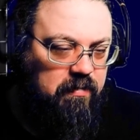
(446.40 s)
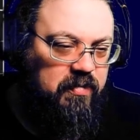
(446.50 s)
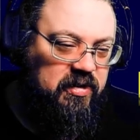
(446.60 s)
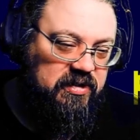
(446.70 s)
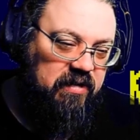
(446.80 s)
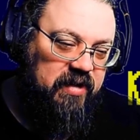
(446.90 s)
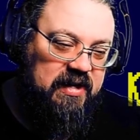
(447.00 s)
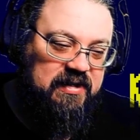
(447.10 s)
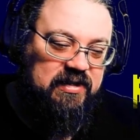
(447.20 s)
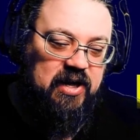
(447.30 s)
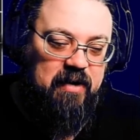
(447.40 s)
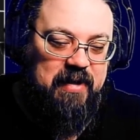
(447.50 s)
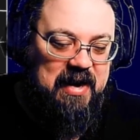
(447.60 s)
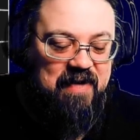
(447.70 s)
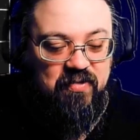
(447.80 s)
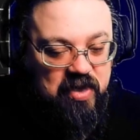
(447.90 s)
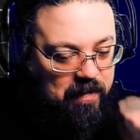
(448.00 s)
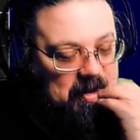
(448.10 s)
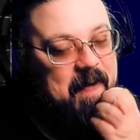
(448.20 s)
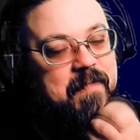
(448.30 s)
Because there is going to be a level
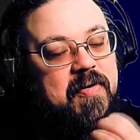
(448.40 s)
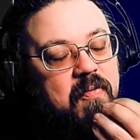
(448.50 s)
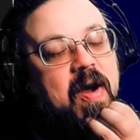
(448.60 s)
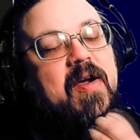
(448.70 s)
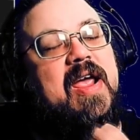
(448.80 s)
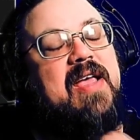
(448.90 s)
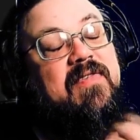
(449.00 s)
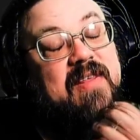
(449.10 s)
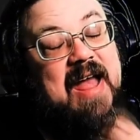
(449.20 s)
coming up where it's an